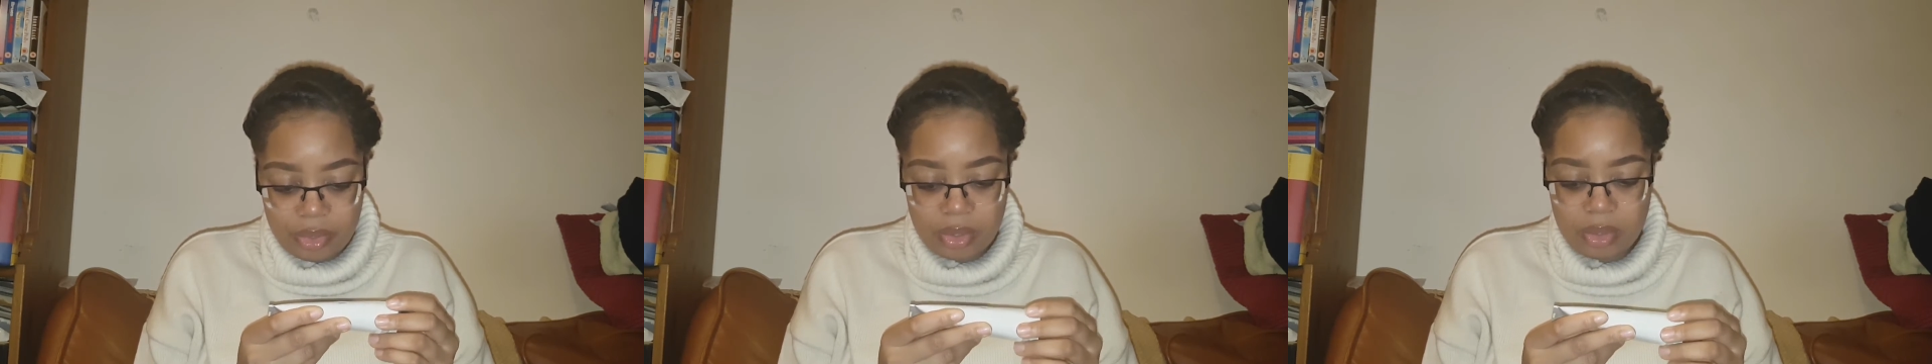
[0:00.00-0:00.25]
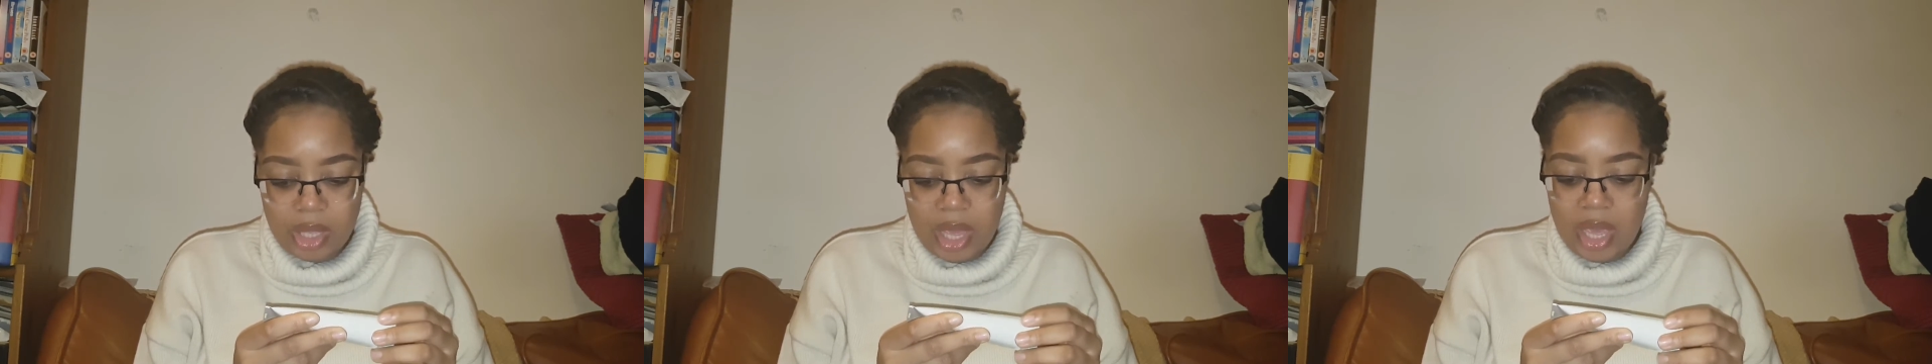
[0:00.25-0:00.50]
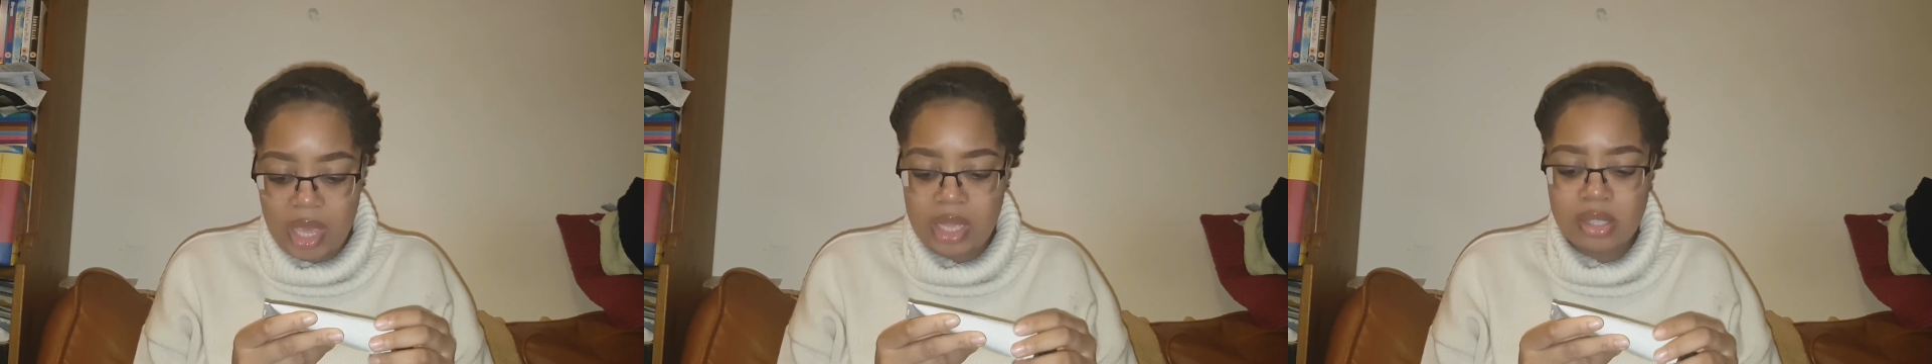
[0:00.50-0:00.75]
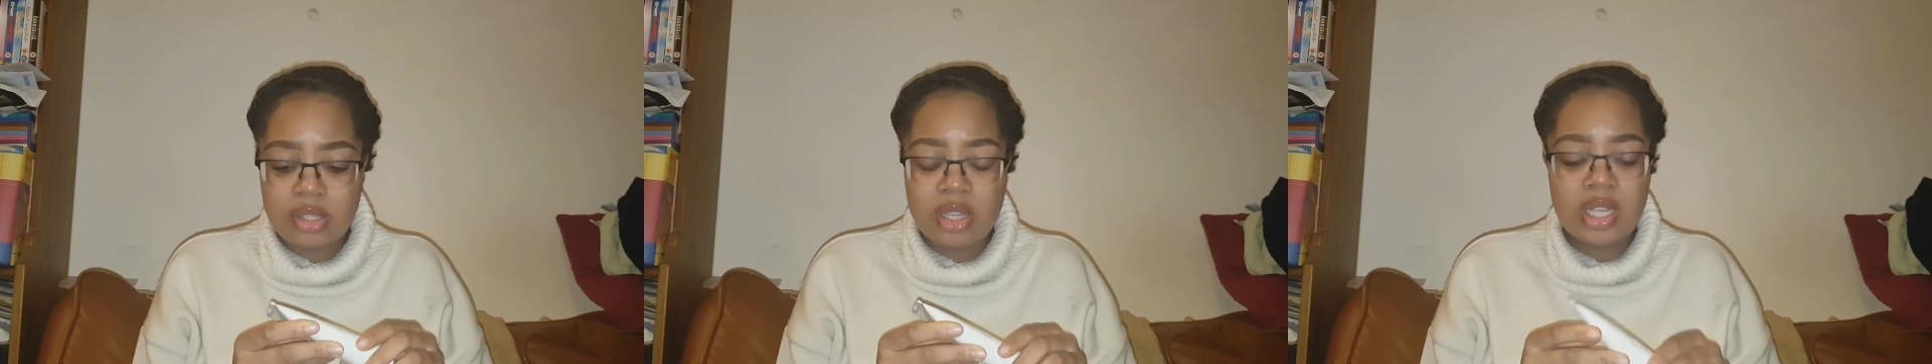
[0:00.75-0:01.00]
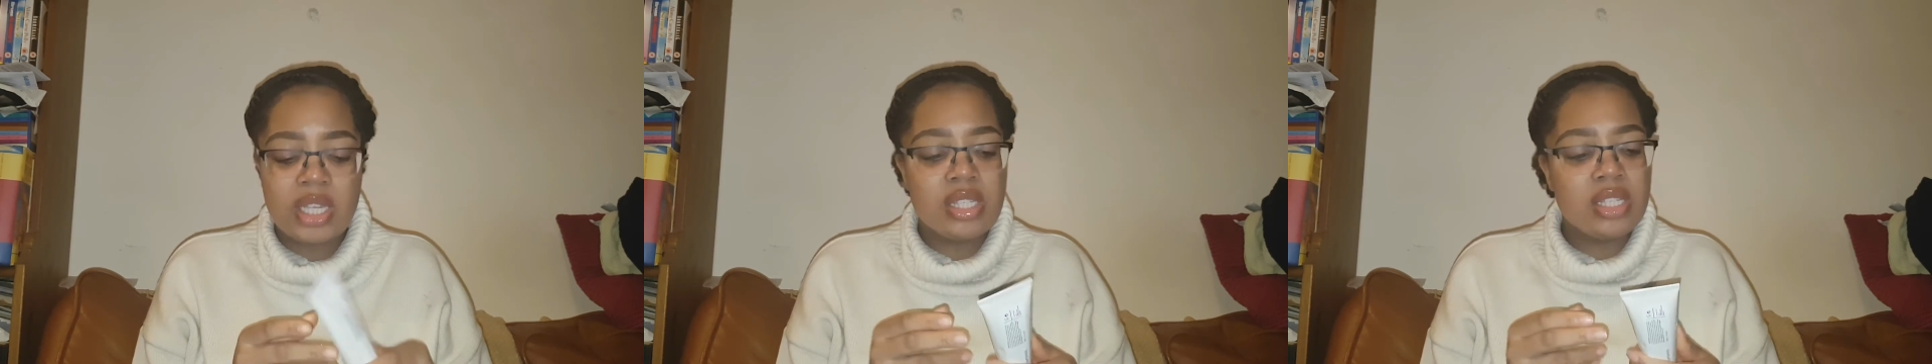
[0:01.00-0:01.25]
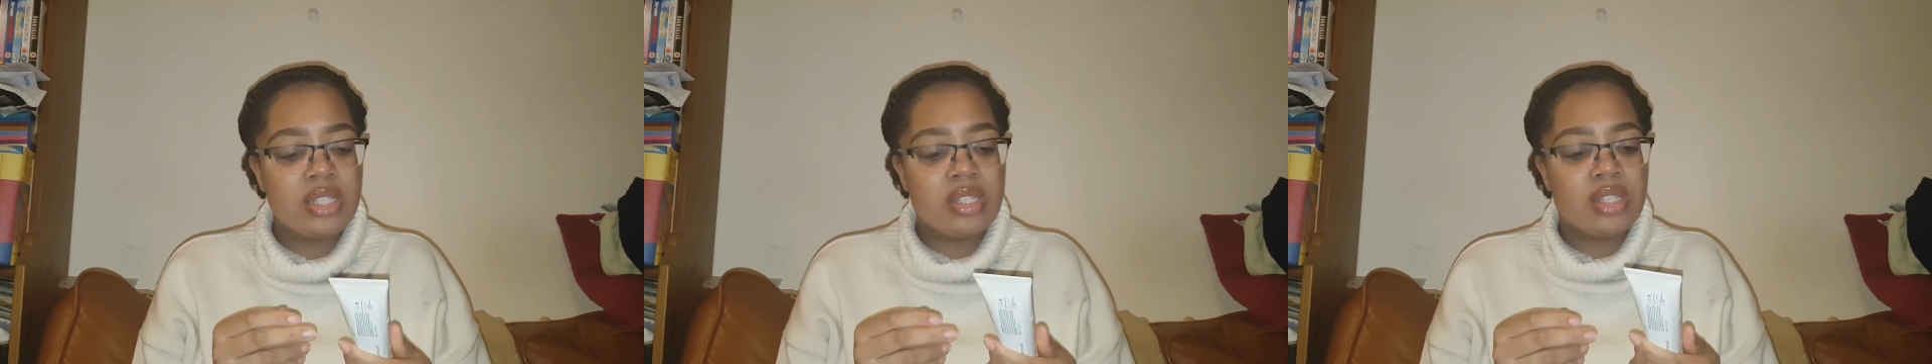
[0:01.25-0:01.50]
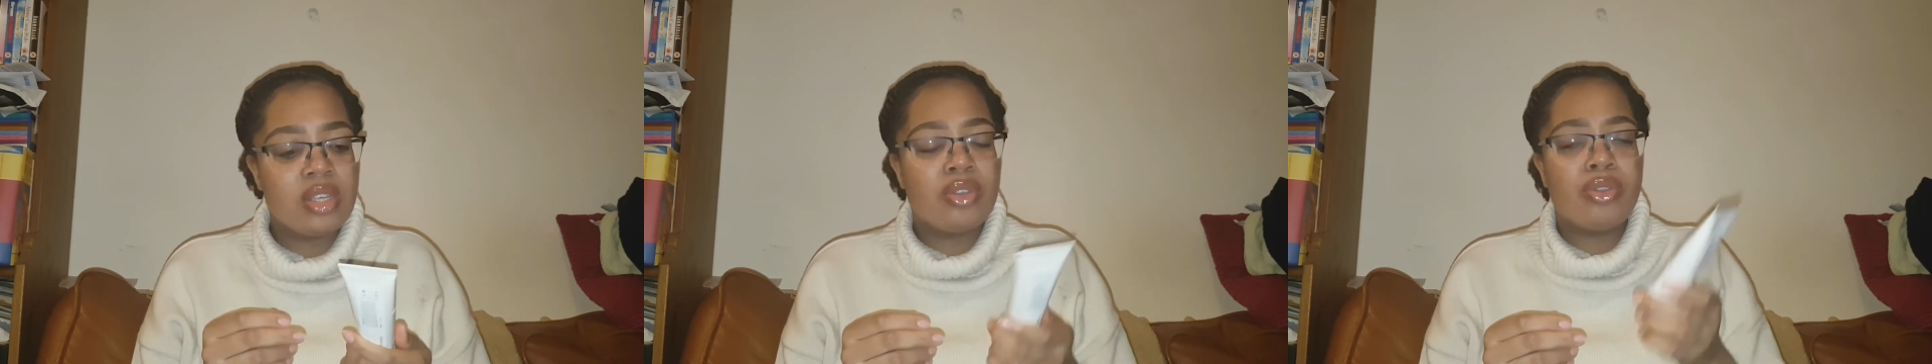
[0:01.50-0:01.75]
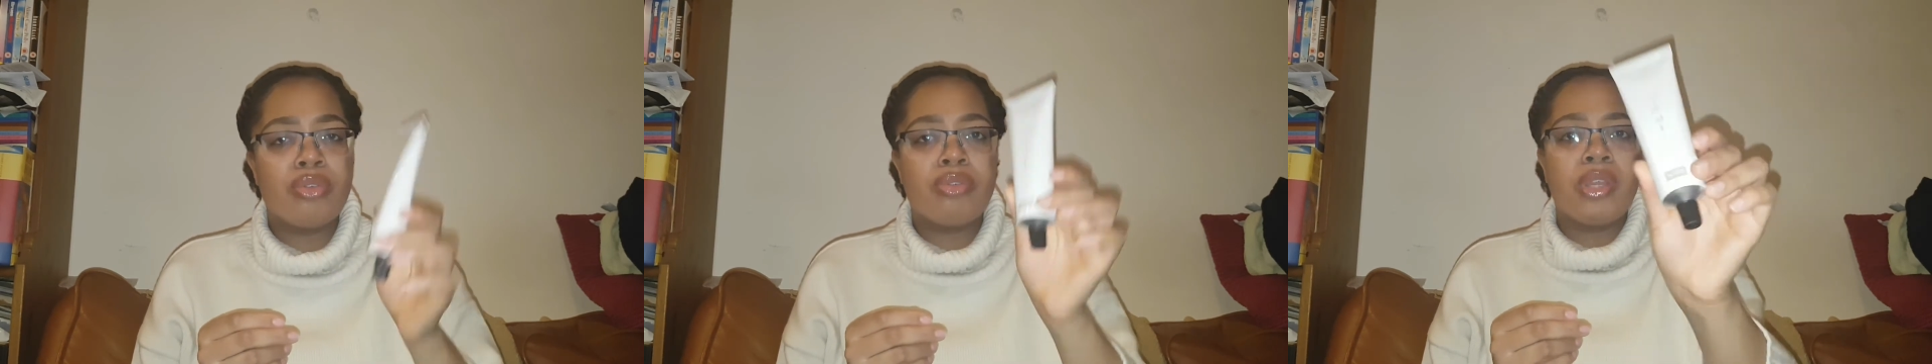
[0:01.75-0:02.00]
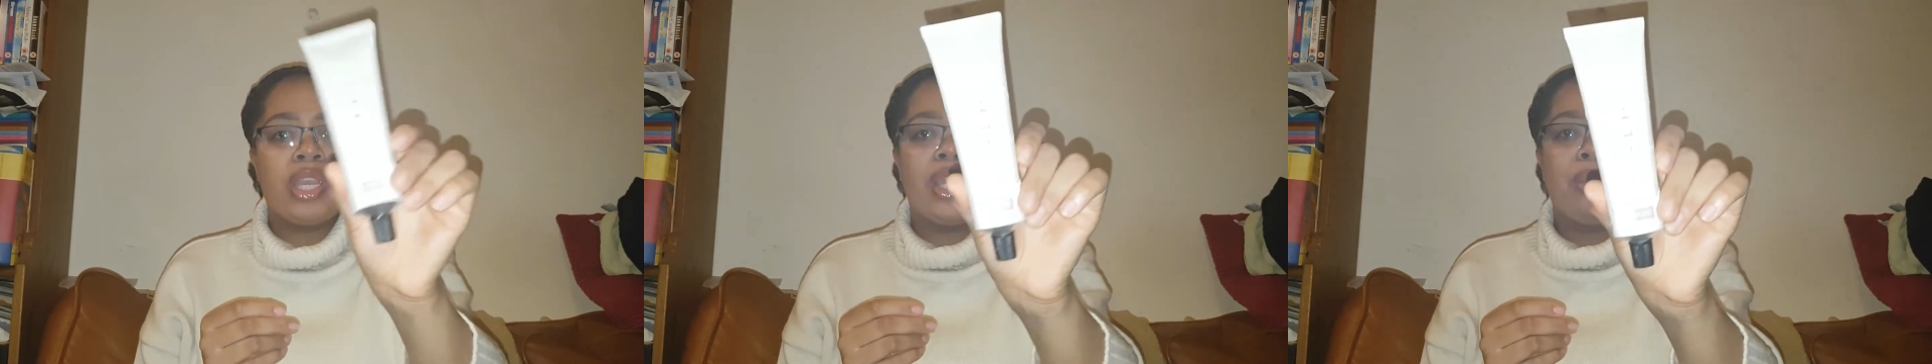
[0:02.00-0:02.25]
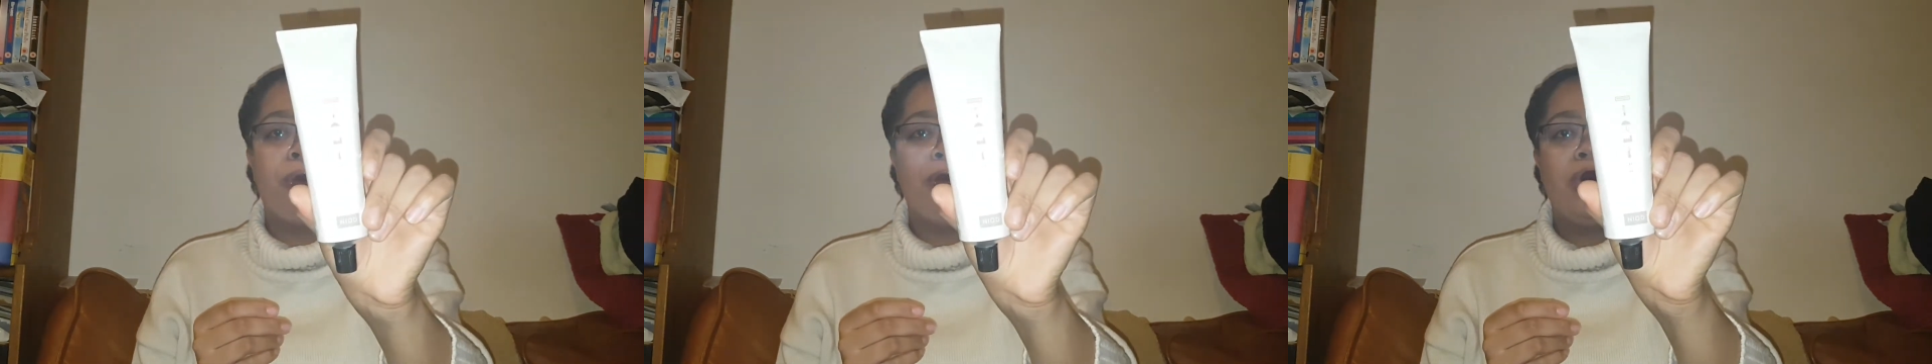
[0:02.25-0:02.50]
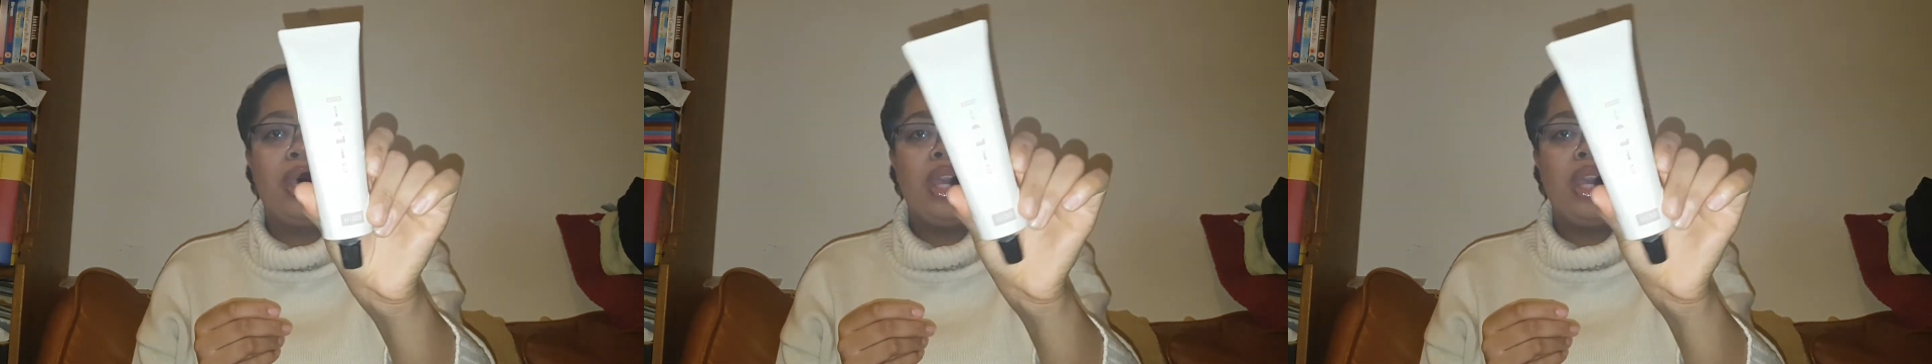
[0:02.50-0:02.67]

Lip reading: Okay, so I guess this is a cream.